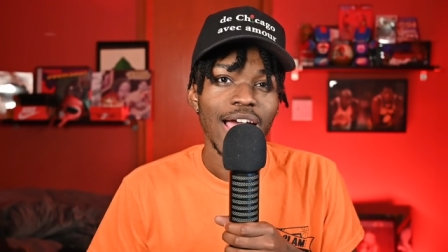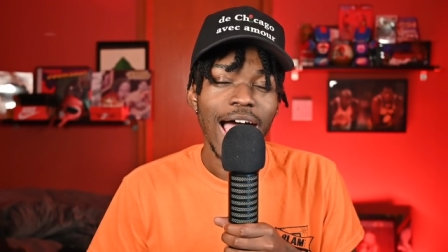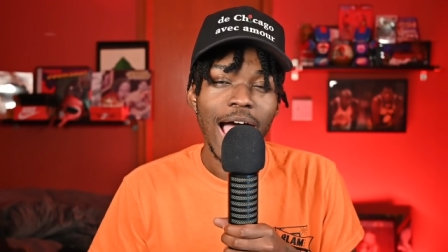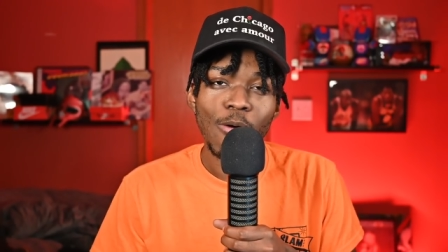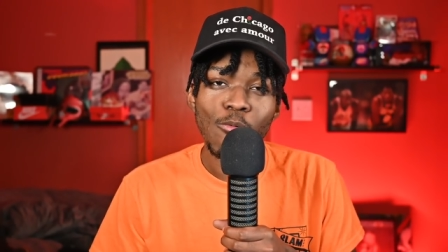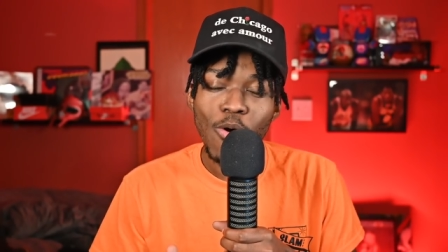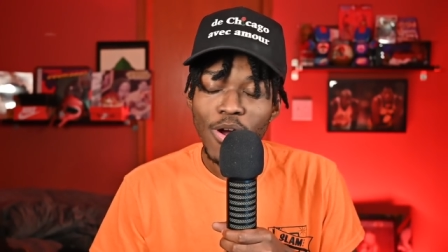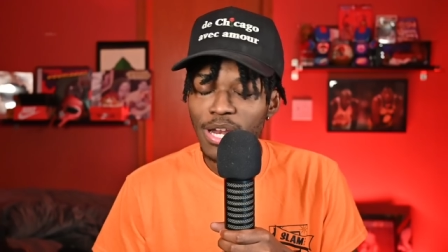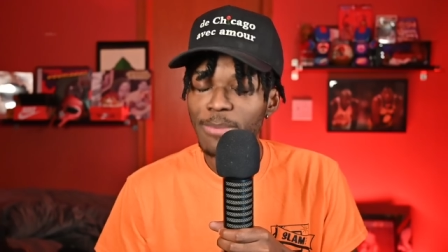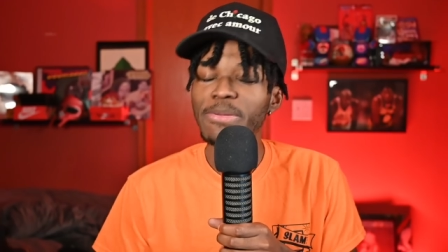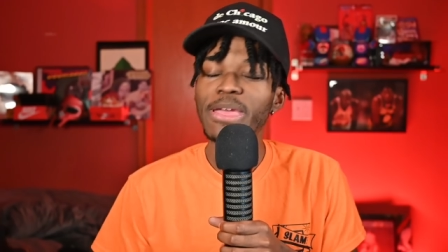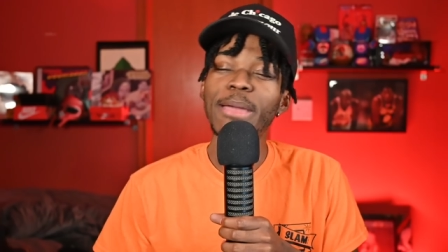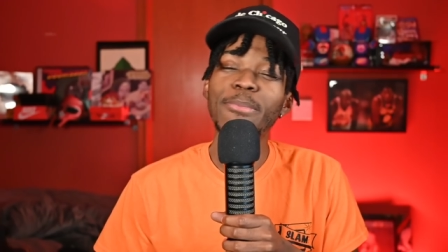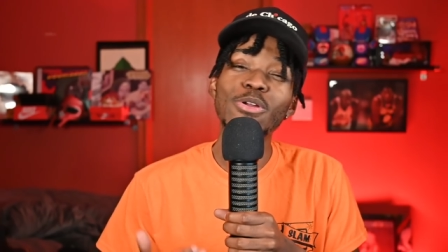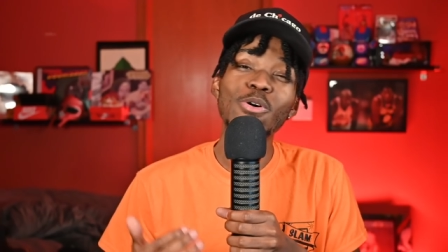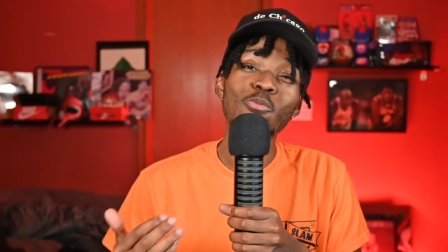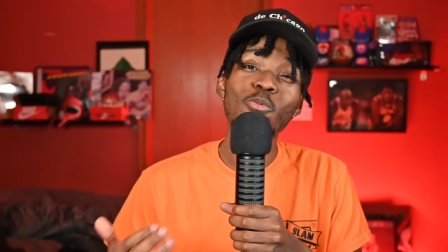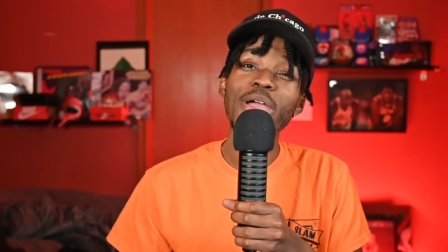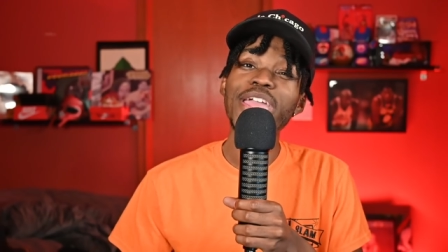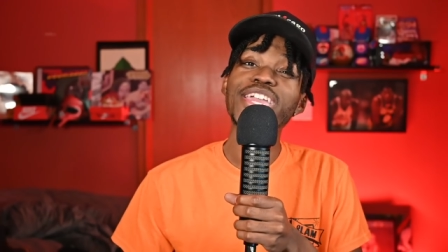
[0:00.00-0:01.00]
I want to be able
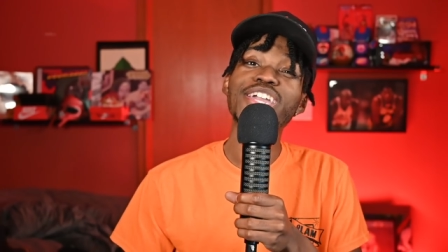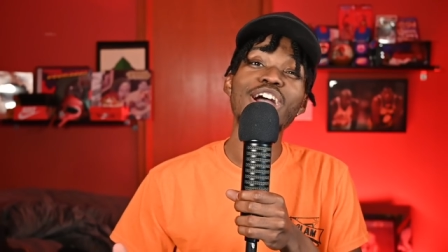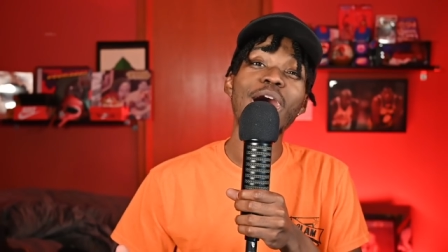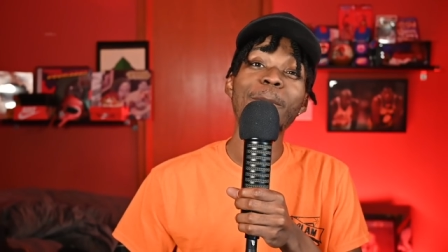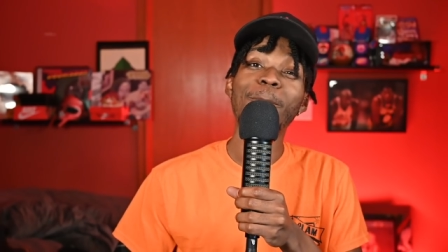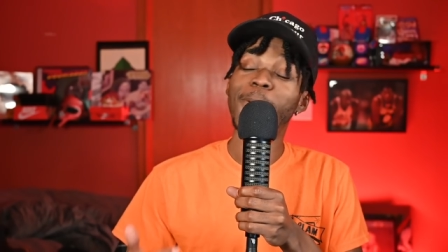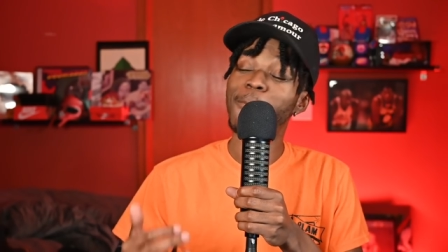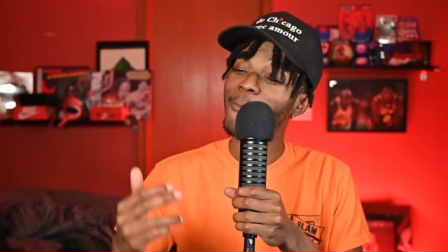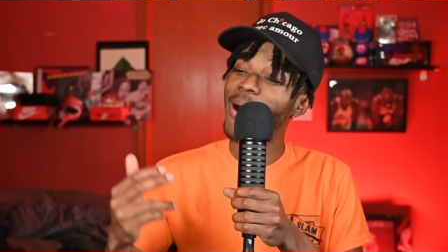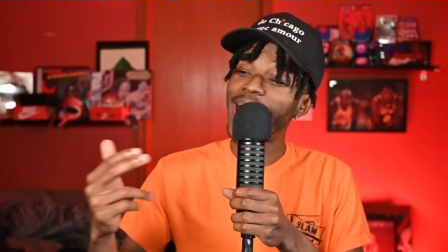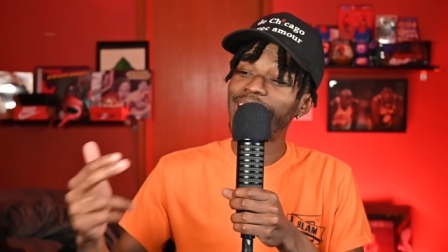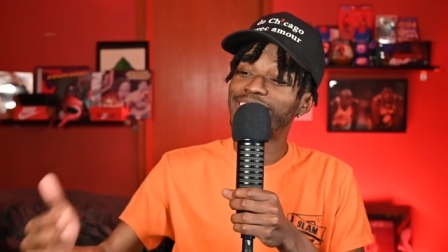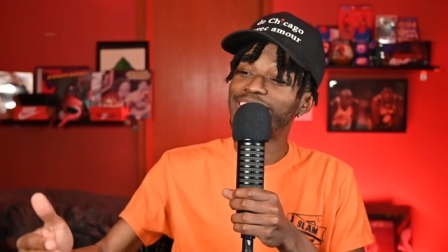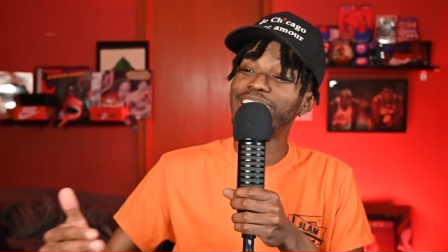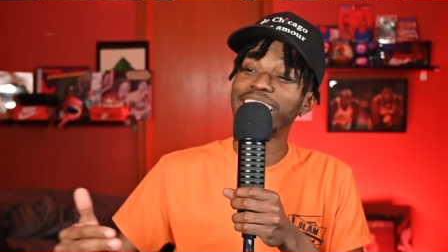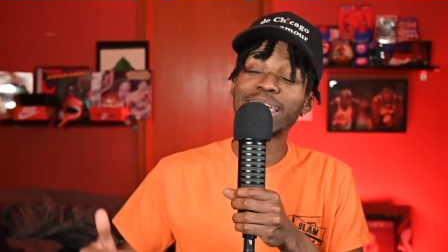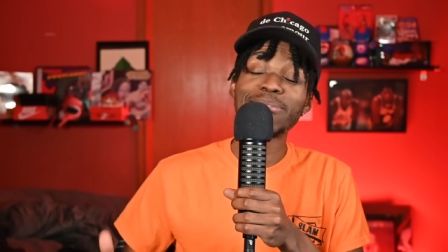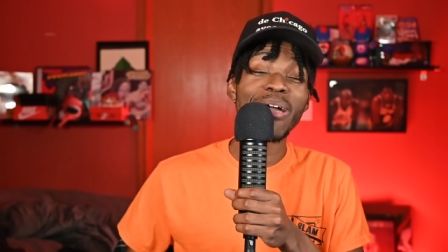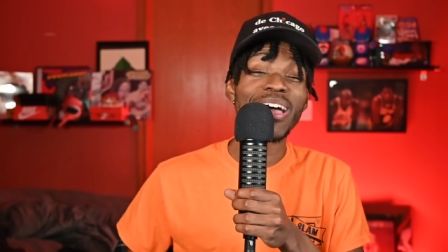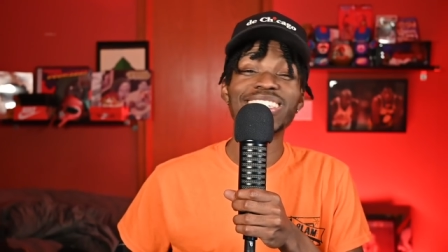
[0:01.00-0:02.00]
to wake up when my
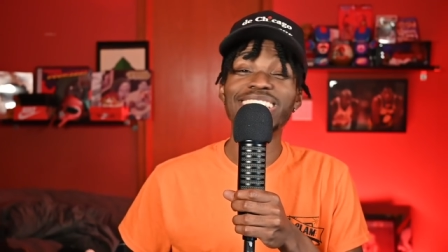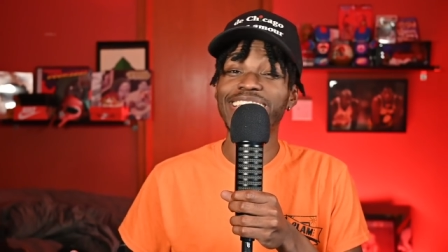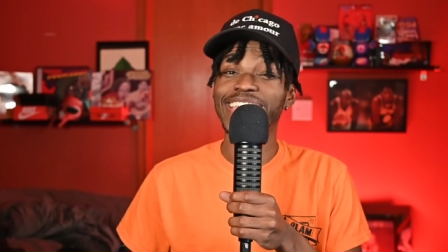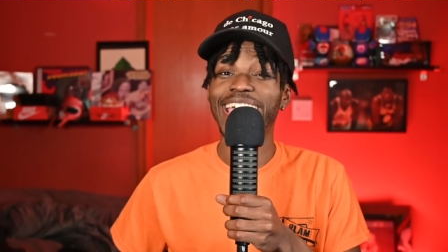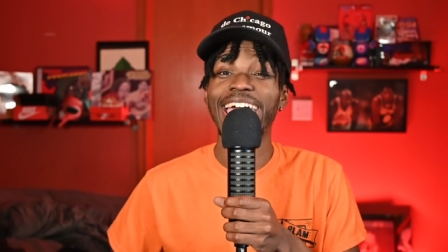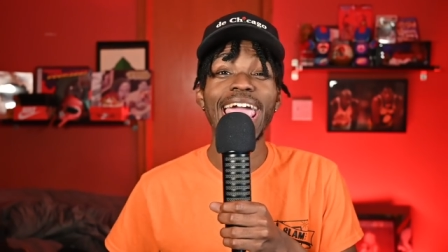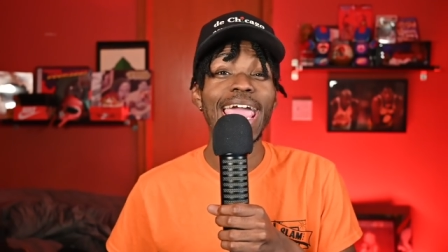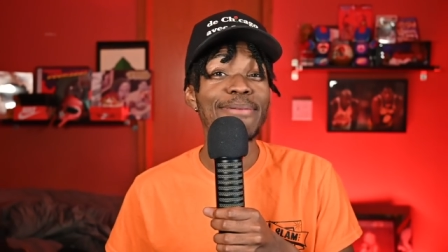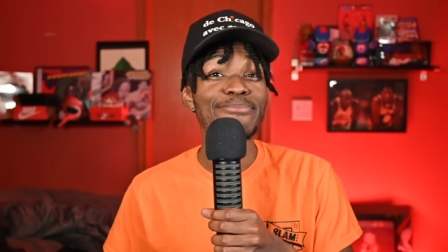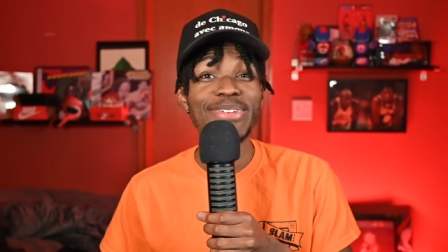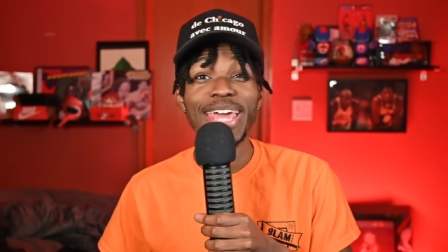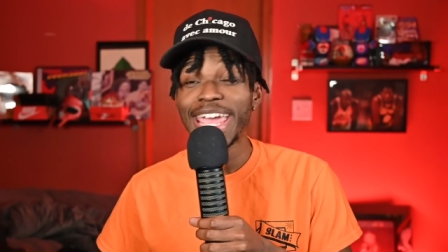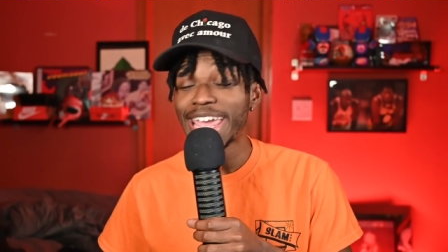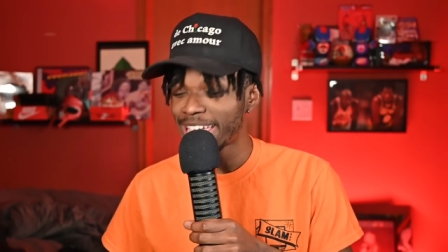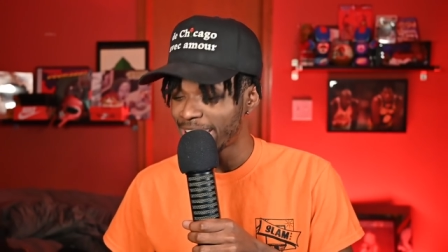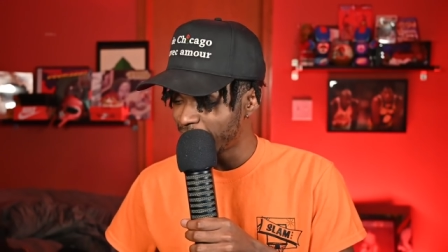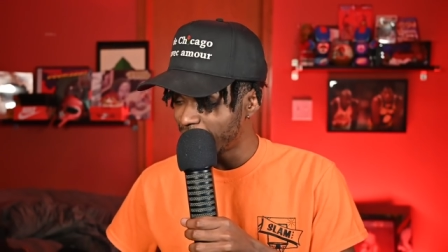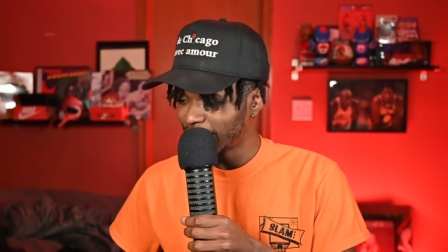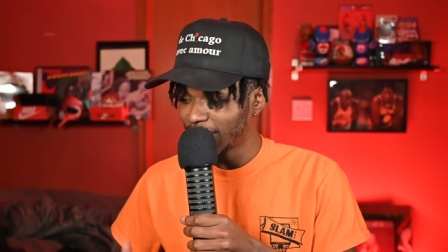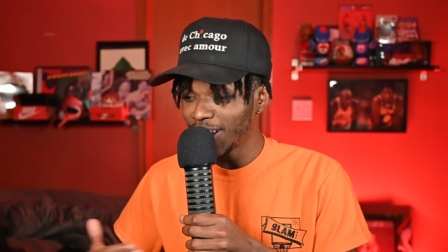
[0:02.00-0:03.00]
team has a game
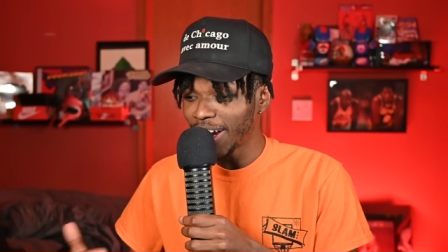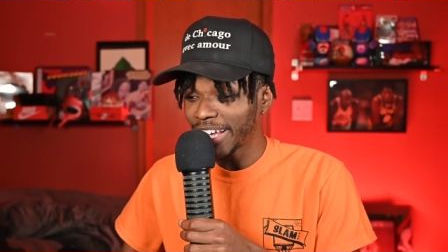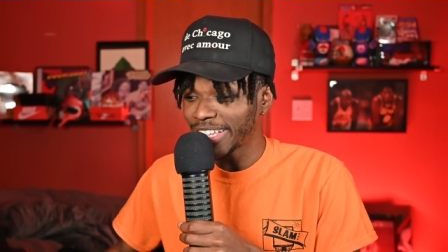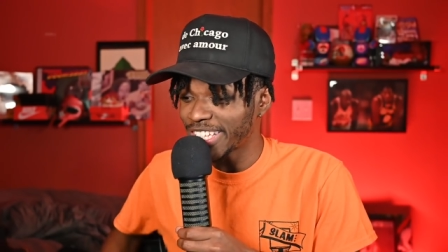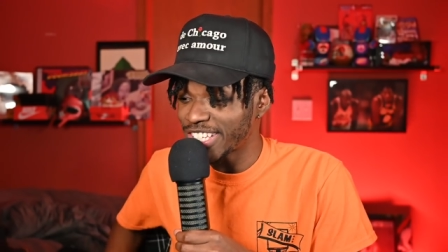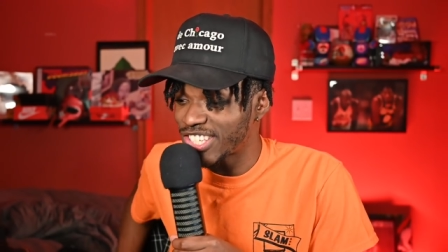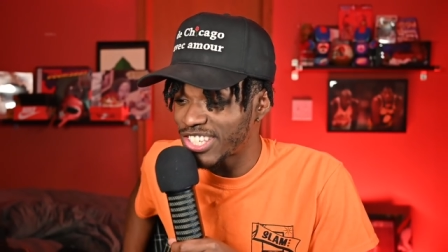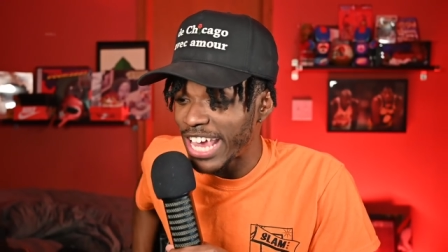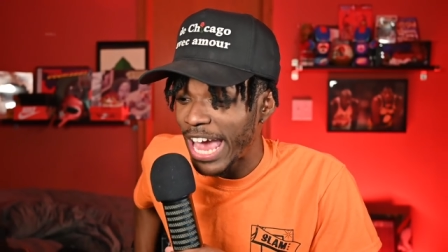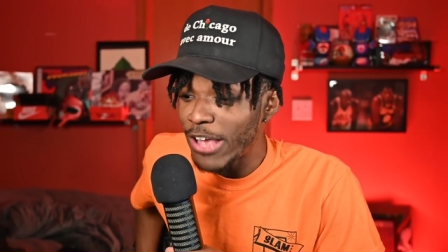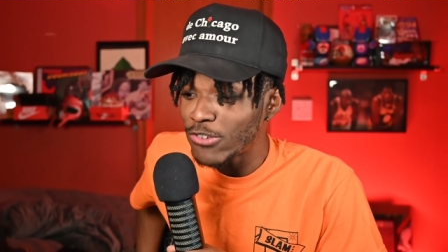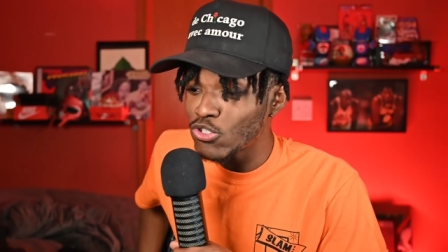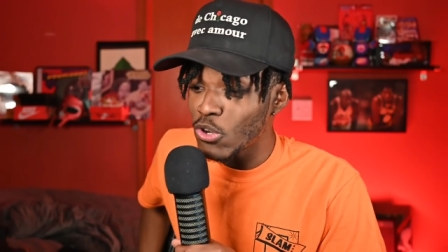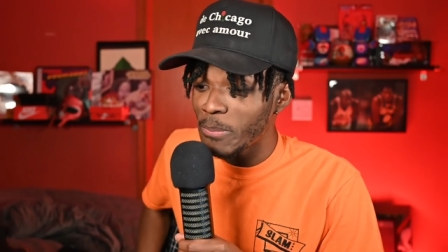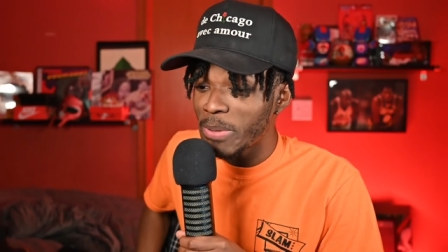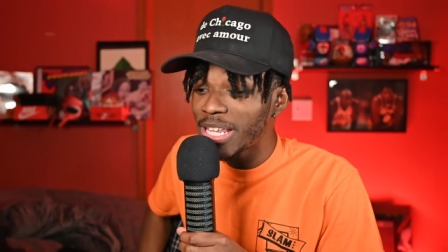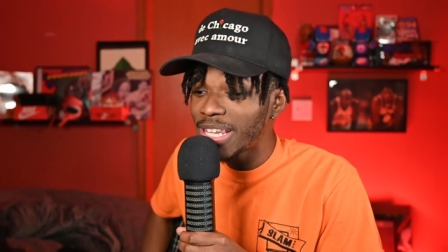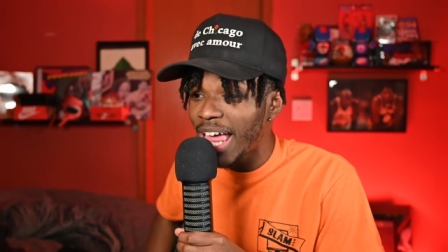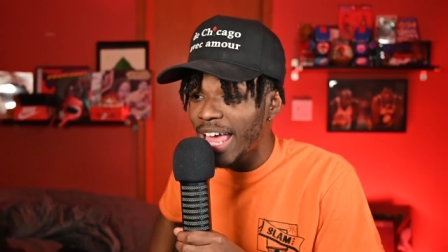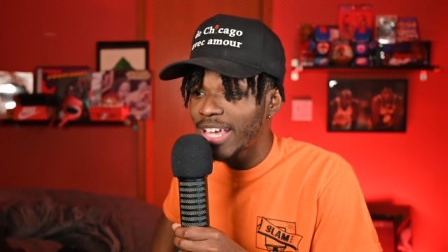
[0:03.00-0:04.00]
day, look at the schedule,
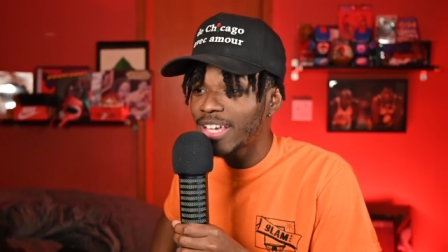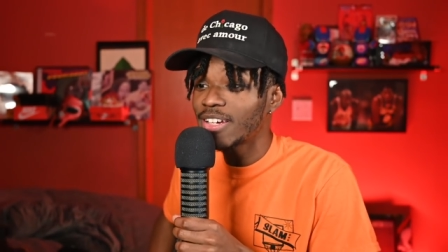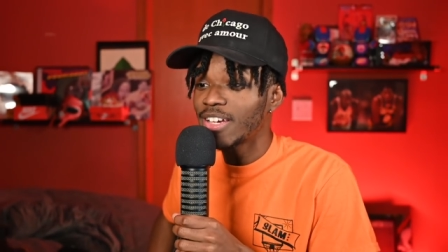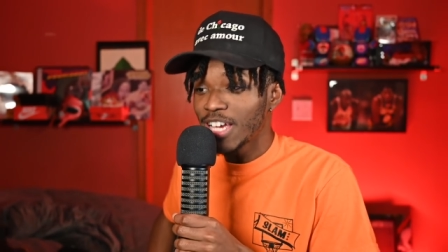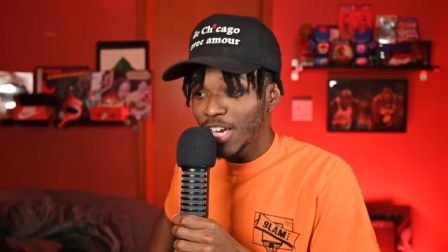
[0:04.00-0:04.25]
and be like,